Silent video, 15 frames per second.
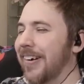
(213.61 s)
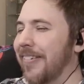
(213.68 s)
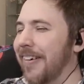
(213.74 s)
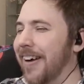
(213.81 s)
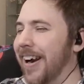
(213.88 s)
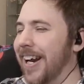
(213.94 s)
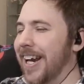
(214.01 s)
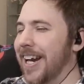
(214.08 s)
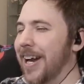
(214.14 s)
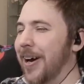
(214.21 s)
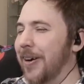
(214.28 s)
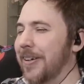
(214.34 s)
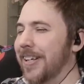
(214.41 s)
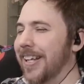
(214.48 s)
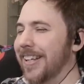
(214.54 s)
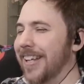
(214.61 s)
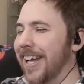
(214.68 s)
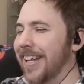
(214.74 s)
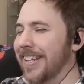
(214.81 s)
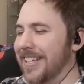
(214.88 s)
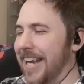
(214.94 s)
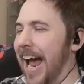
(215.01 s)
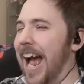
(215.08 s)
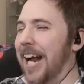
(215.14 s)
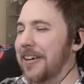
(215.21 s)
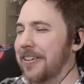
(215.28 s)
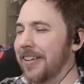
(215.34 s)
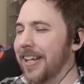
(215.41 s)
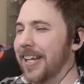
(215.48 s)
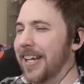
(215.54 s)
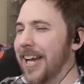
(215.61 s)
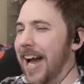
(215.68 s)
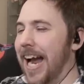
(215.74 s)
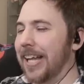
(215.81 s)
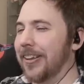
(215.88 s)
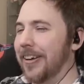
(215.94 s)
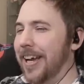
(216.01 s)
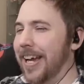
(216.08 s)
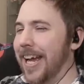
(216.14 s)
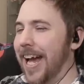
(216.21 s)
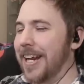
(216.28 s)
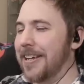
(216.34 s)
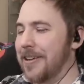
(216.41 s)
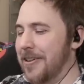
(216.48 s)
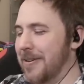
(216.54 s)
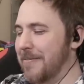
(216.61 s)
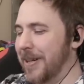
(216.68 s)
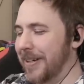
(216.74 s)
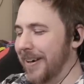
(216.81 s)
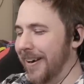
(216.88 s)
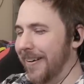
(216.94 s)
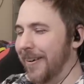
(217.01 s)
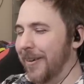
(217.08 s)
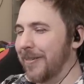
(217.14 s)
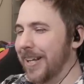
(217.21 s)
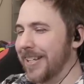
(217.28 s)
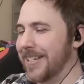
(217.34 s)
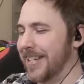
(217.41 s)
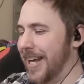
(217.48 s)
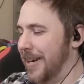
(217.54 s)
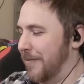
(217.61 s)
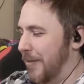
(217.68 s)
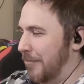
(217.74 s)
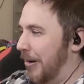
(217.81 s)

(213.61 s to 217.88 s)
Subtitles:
Where, you know, it's actually a guy looking at a human girl instead of a